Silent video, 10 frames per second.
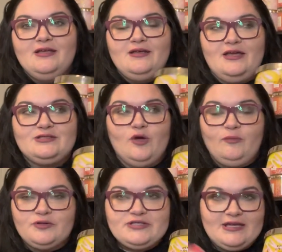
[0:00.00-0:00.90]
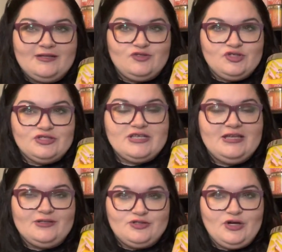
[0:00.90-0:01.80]
it's almost like it's just
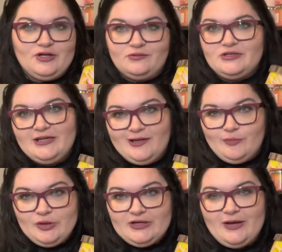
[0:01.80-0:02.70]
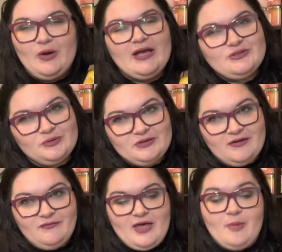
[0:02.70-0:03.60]
getting started when you got to put it out. I don't
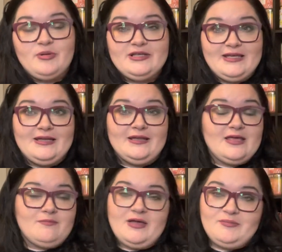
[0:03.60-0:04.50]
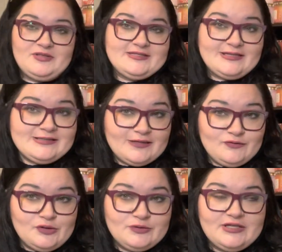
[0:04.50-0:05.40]
love that. But again, it might be the scents I've
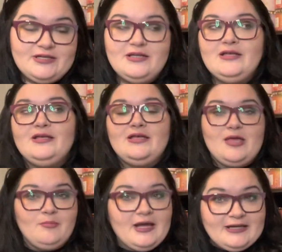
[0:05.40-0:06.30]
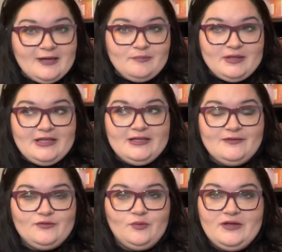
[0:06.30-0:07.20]
chosen. It might not be
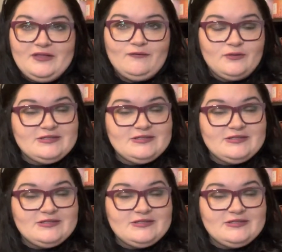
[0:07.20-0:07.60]
the way that everyone's